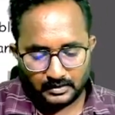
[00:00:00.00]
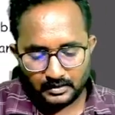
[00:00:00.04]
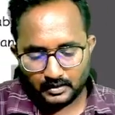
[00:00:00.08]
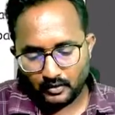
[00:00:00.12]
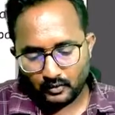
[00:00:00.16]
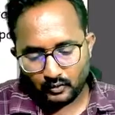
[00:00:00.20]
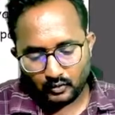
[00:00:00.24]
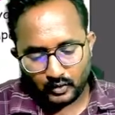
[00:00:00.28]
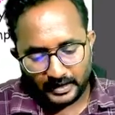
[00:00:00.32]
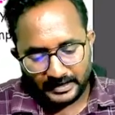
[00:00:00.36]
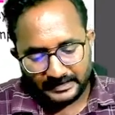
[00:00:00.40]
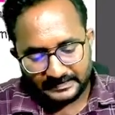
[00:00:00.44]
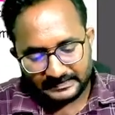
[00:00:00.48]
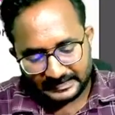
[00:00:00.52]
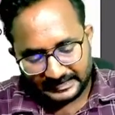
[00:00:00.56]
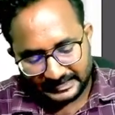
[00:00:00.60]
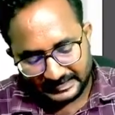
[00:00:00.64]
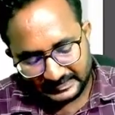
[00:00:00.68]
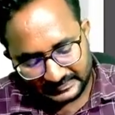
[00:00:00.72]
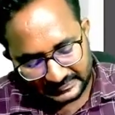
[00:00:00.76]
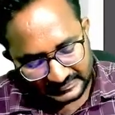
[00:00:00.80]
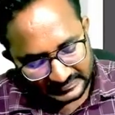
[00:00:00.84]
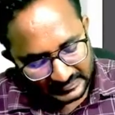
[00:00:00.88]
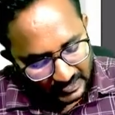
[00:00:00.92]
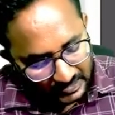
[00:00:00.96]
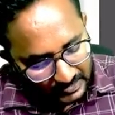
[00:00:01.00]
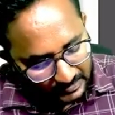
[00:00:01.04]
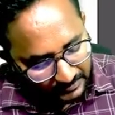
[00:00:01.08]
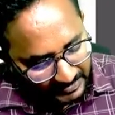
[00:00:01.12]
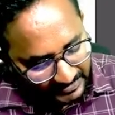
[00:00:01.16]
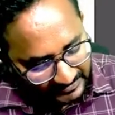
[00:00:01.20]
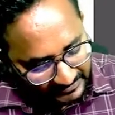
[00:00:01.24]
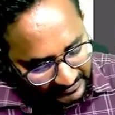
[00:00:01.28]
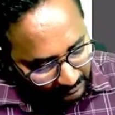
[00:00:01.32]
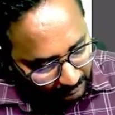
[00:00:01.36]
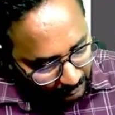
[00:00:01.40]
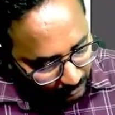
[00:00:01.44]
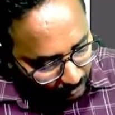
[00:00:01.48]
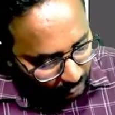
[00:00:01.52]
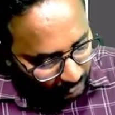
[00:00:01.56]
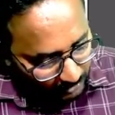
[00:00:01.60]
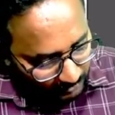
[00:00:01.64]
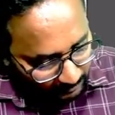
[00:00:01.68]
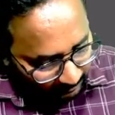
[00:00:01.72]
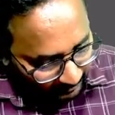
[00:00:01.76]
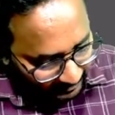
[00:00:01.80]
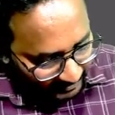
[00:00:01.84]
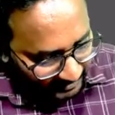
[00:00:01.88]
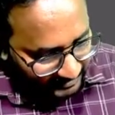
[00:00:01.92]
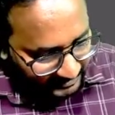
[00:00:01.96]
What is that installments amount
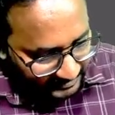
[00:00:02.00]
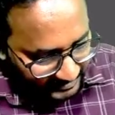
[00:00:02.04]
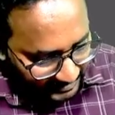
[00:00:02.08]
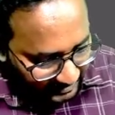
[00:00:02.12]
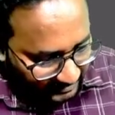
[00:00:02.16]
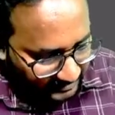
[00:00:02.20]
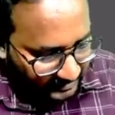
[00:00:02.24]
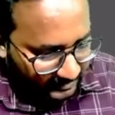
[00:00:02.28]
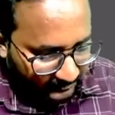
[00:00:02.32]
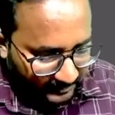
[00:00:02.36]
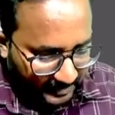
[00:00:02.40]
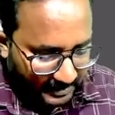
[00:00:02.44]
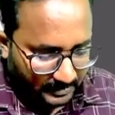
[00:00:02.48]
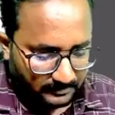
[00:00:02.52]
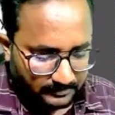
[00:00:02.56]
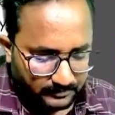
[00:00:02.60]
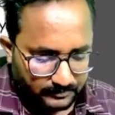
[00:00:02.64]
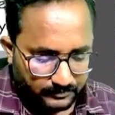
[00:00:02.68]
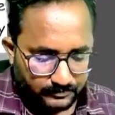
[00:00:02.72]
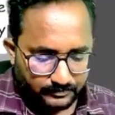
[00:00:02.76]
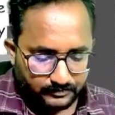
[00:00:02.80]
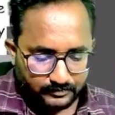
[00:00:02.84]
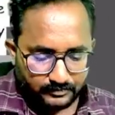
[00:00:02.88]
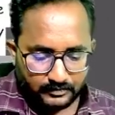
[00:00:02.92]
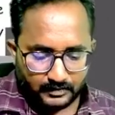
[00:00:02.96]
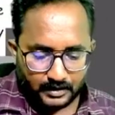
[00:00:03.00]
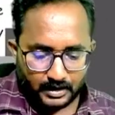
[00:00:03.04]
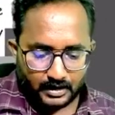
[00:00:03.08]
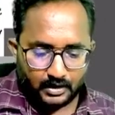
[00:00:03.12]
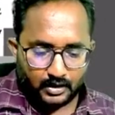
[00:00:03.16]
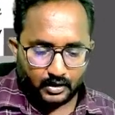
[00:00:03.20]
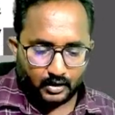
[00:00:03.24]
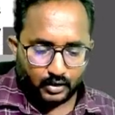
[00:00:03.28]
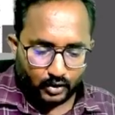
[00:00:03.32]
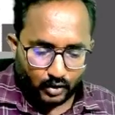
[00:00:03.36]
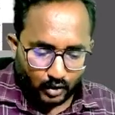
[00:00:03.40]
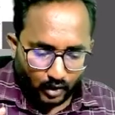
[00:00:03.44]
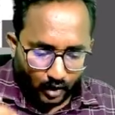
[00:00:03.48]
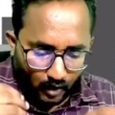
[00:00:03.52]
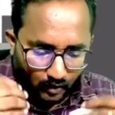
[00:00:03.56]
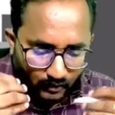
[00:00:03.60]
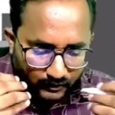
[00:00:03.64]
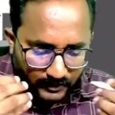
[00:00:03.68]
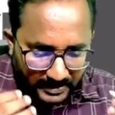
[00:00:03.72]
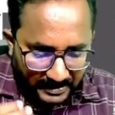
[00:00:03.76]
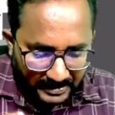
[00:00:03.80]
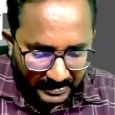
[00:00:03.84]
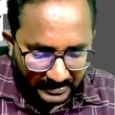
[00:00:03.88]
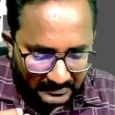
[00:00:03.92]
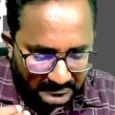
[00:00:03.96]
paid they are given? Now we
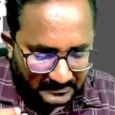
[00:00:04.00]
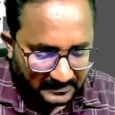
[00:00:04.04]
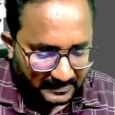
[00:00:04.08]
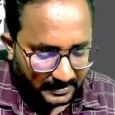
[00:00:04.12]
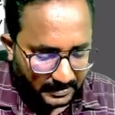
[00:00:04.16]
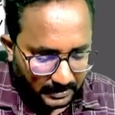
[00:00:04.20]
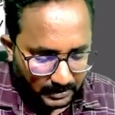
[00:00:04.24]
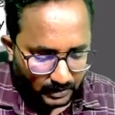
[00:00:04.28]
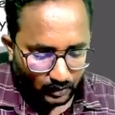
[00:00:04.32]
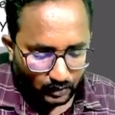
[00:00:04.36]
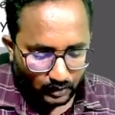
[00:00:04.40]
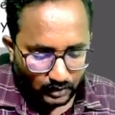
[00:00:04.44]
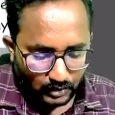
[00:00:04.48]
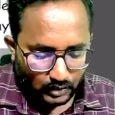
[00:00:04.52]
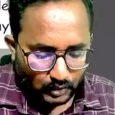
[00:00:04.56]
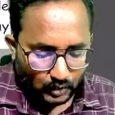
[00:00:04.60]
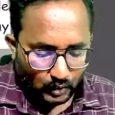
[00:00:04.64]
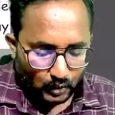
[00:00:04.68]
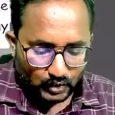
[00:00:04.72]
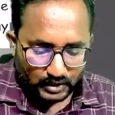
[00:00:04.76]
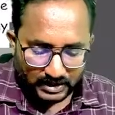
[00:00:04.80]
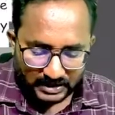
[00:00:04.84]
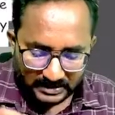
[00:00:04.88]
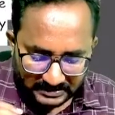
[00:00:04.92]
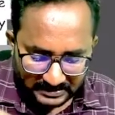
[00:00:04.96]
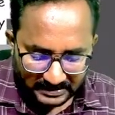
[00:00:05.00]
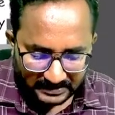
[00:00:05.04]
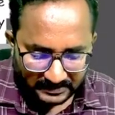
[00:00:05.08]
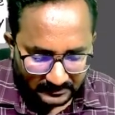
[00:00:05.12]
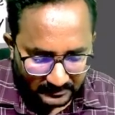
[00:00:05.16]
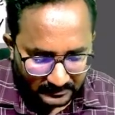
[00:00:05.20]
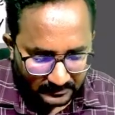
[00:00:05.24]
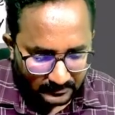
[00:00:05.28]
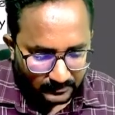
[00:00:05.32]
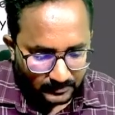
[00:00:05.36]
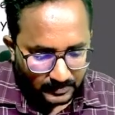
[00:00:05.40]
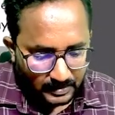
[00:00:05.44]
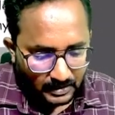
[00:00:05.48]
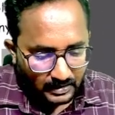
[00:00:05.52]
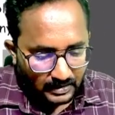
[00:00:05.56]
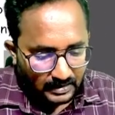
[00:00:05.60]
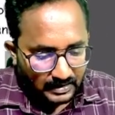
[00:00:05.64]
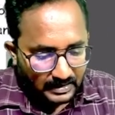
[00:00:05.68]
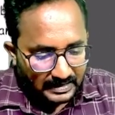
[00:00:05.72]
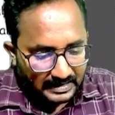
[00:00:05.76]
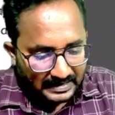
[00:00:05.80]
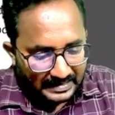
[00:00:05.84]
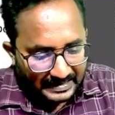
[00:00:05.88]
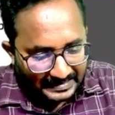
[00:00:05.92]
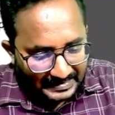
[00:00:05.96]
can check it out, total things.
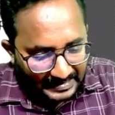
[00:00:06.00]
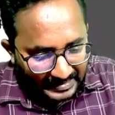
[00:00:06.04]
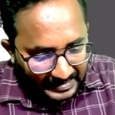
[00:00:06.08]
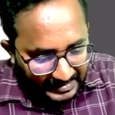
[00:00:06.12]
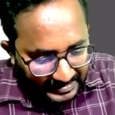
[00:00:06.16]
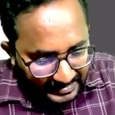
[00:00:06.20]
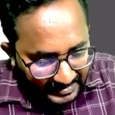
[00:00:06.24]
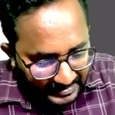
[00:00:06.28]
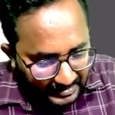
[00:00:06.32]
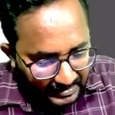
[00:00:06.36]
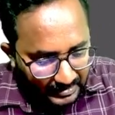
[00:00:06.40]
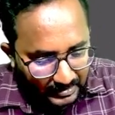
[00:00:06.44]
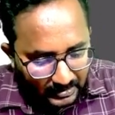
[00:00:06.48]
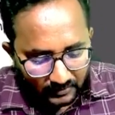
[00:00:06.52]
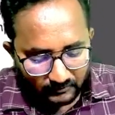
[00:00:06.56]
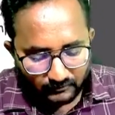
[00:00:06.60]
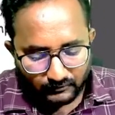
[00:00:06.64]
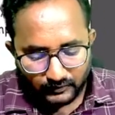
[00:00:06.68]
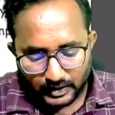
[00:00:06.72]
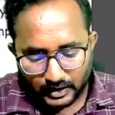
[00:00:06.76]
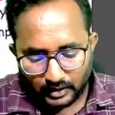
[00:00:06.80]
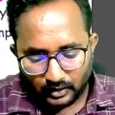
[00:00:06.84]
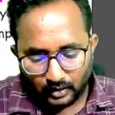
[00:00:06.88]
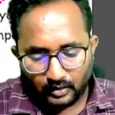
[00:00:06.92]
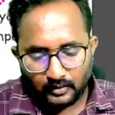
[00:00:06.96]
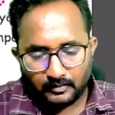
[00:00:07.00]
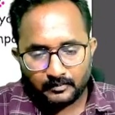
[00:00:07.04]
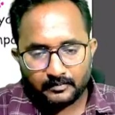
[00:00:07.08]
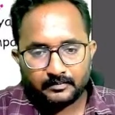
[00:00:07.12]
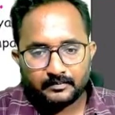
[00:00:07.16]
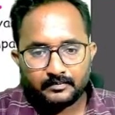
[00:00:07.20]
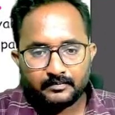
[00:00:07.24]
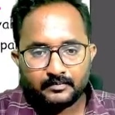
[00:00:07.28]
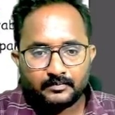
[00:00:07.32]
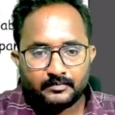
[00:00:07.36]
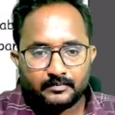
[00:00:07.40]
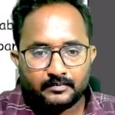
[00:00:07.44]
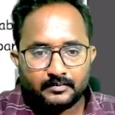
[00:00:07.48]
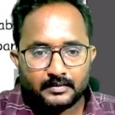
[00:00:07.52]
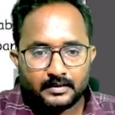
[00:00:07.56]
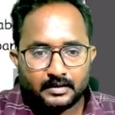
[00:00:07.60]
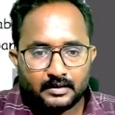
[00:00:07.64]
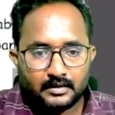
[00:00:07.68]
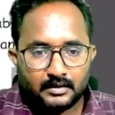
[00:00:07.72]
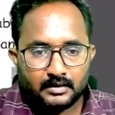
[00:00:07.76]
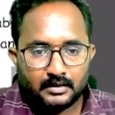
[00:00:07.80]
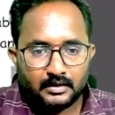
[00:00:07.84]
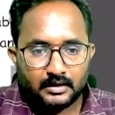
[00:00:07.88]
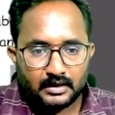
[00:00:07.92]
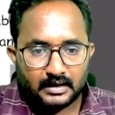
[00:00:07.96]
Returned income we know.
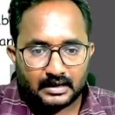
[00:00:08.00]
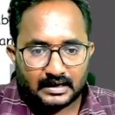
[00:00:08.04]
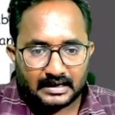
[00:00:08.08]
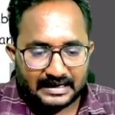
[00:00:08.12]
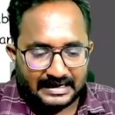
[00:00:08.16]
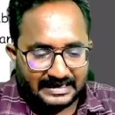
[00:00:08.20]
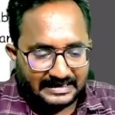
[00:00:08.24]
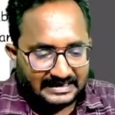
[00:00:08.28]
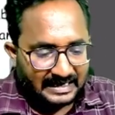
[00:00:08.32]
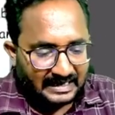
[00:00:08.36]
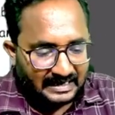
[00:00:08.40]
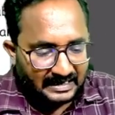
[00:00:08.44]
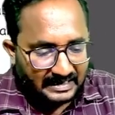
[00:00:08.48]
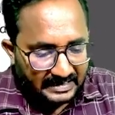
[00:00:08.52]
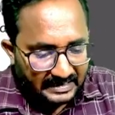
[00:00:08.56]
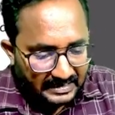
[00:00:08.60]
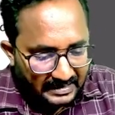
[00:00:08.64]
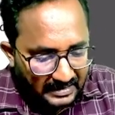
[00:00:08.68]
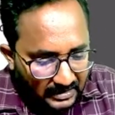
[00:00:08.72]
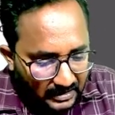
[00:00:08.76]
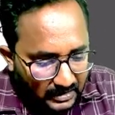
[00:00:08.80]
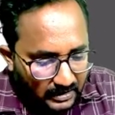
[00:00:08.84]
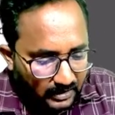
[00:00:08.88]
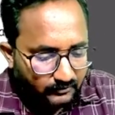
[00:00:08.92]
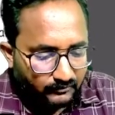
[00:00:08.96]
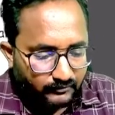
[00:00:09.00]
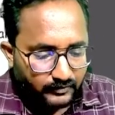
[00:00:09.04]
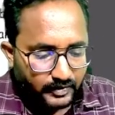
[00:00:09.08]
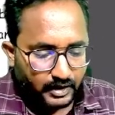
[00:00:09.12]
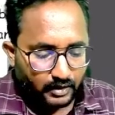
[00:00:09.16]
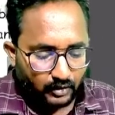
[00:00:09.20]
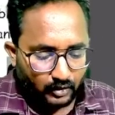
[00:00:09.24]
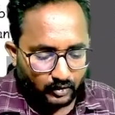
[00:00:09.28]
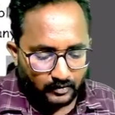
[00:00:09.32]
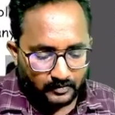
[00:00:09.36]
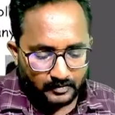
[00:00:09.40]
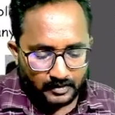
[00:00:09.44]
Returned income we know.